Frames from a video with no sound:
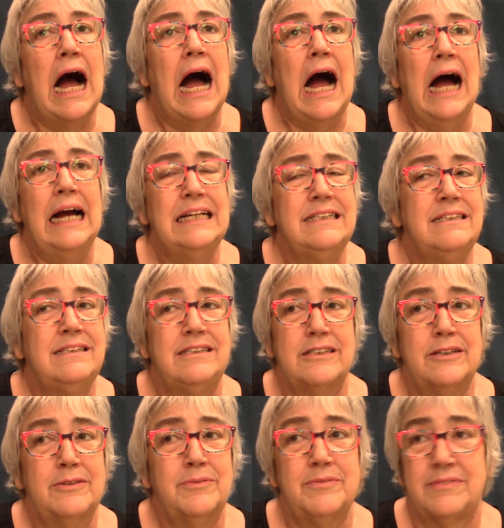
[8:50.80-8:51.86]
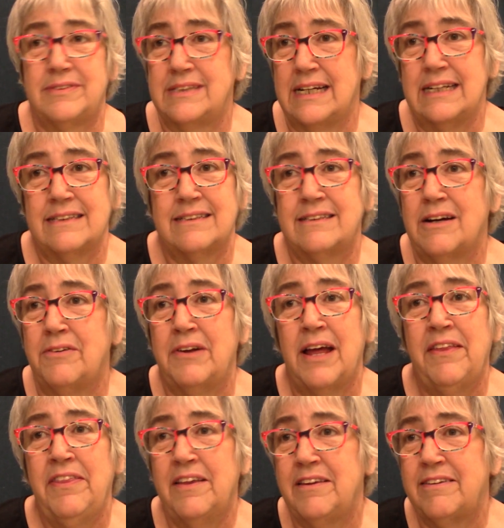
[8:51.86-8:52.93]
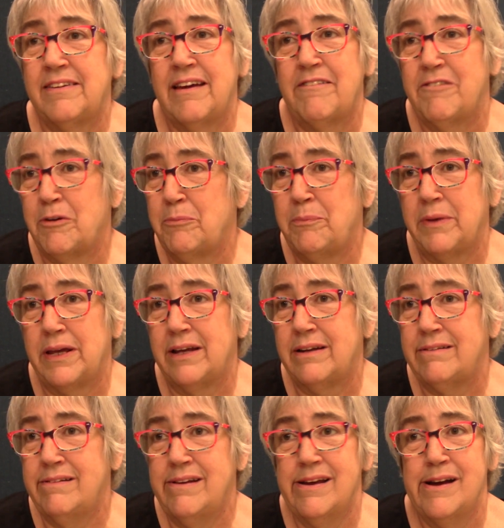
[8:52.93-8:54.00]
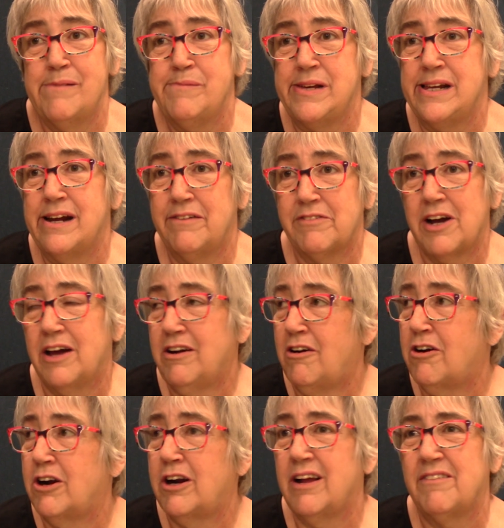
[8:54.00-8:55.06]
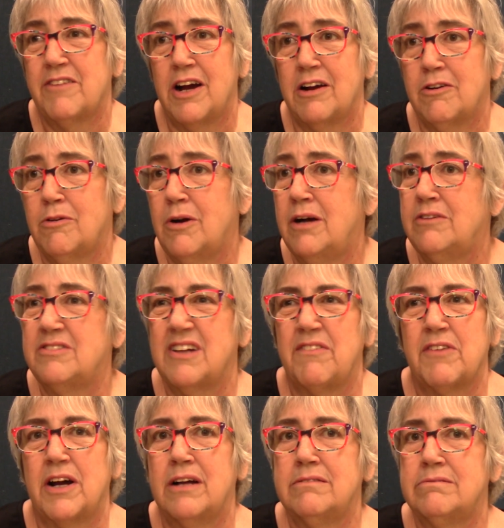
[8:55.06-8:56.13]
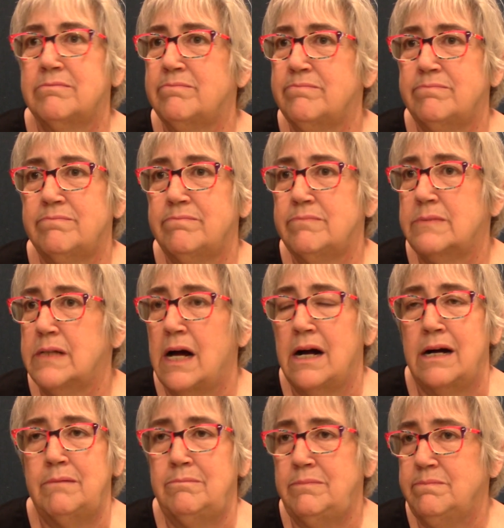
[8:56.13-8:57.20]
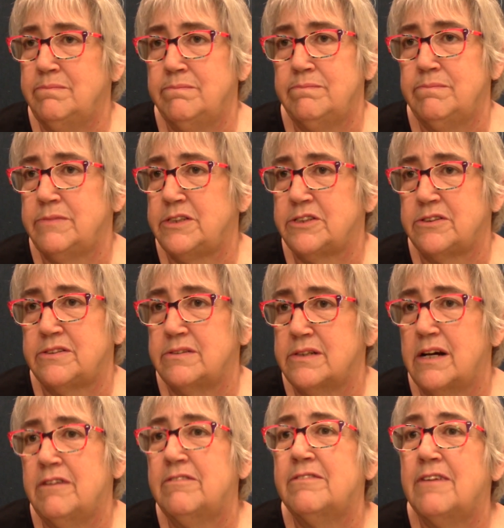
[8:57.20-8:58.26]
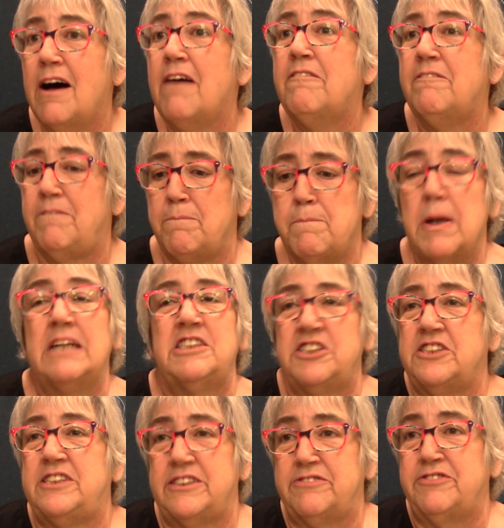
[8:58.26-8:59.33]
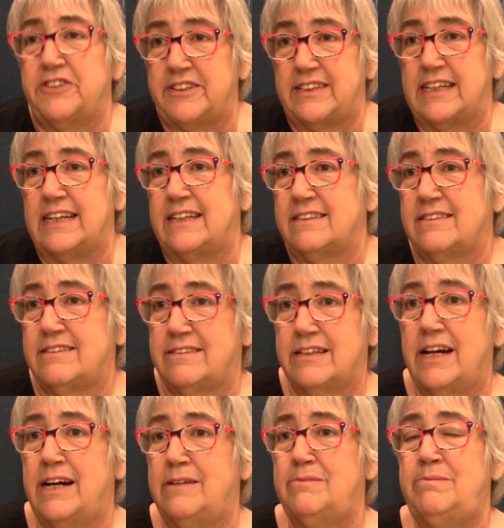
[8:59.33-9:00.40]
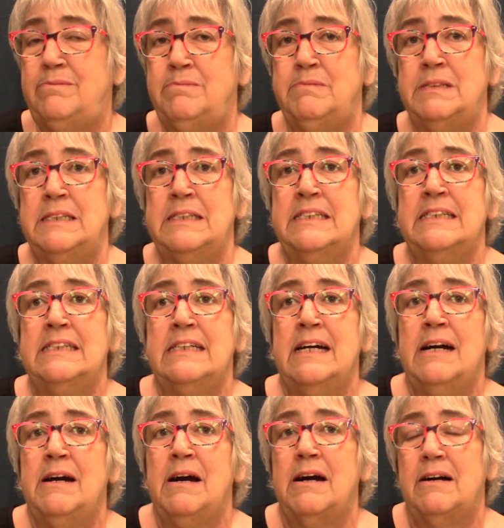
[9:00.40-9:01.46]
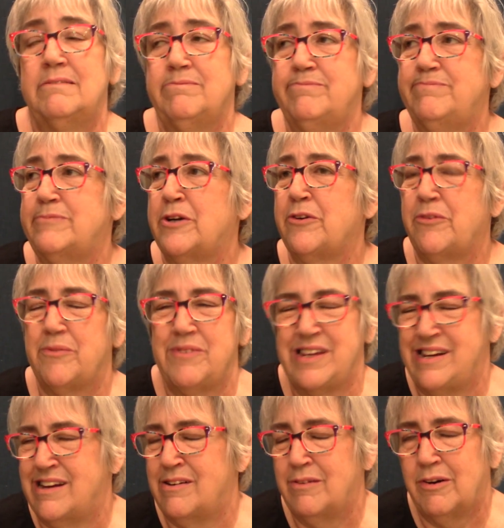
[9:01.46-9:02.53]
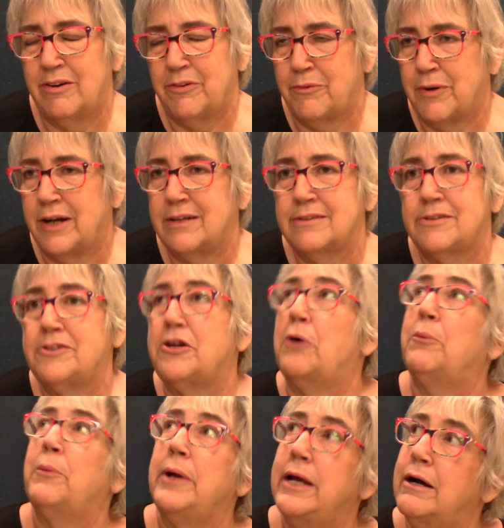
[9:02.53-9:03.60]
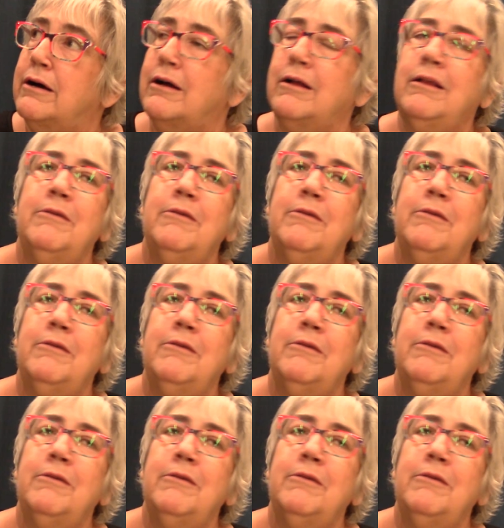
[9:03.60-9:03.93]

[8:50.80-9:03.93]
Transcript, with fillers: I don't think so. Nothing's ever been. I mean, I've got heart, I've got Crohn's, I've got um, just a, a bunch of different things. Yeah. Um, arth- you know, arthritis, don't we all?